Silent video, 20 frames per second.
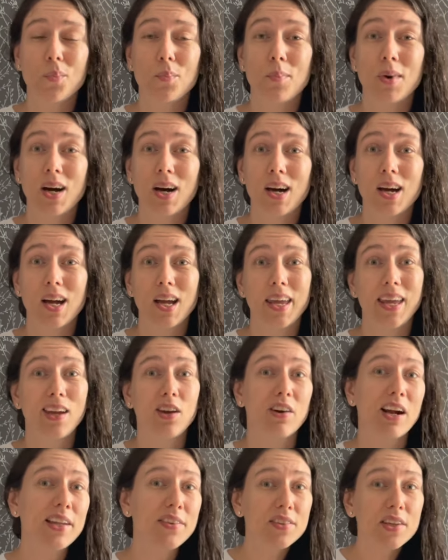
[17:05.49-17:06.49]
my
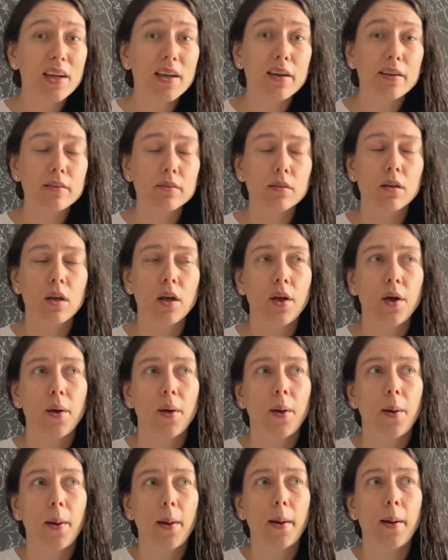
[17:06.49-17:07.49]
granddad
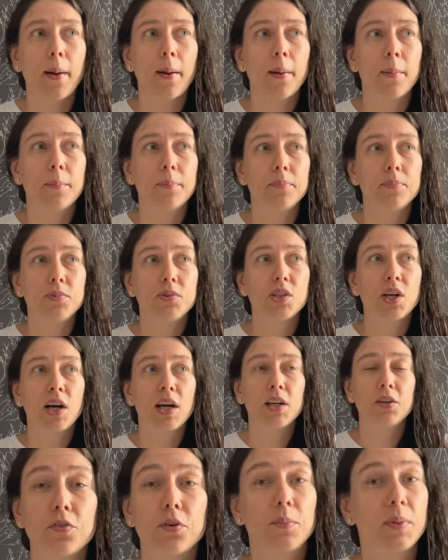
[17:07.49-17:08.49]

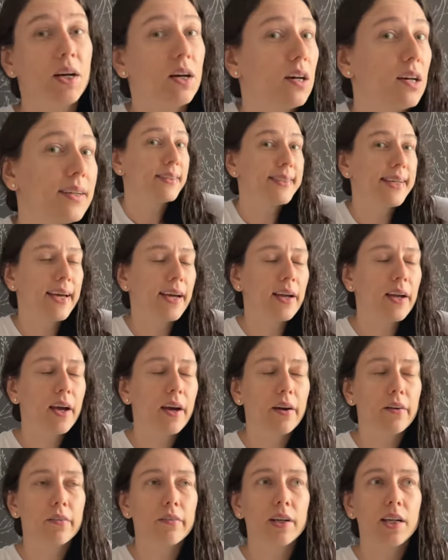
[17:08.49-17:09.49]
died from a heart attack
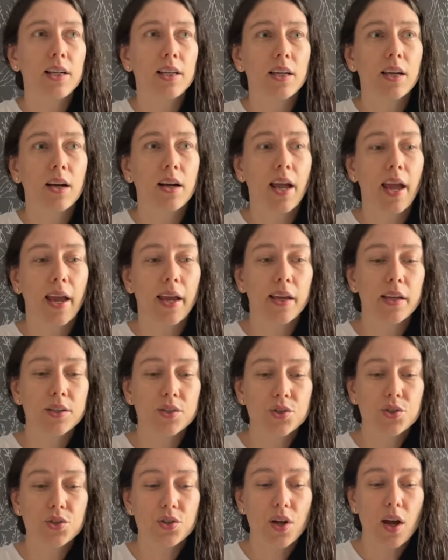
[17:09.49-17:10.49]
at a really young
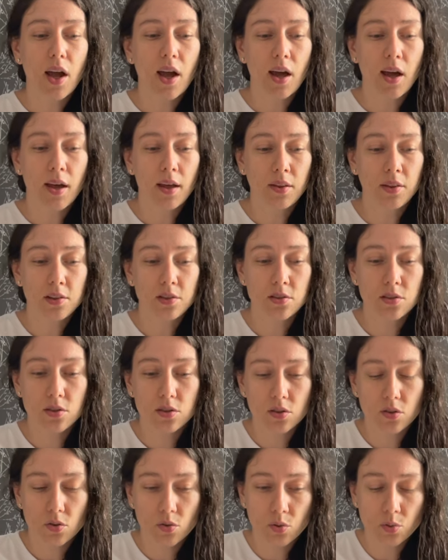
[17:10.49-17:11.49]
age, and
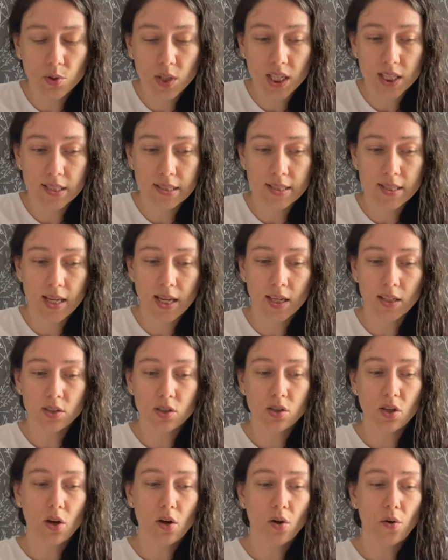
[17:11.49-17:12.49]
all these things,
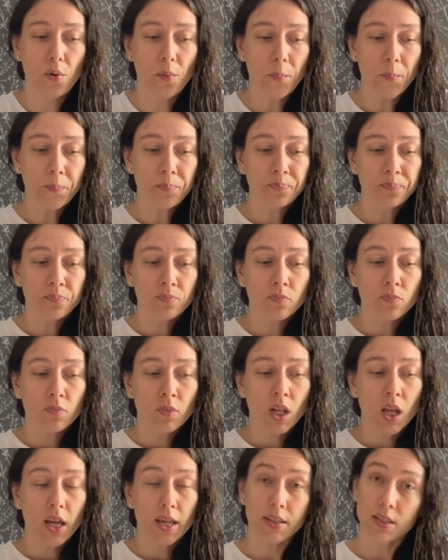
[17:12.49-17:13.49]
so
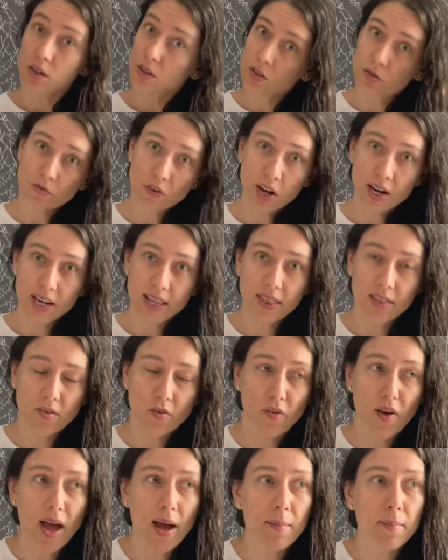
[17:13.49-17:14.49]
it does run in the
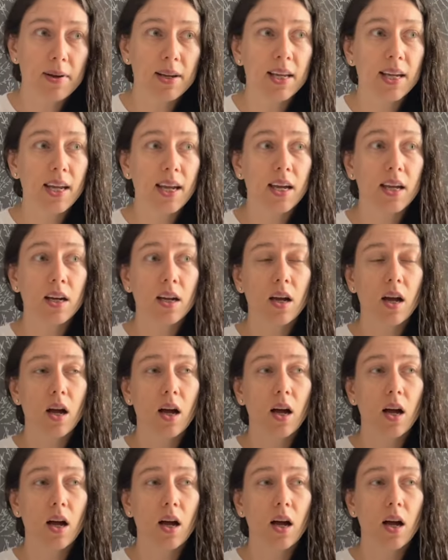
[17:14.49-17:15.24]
family. And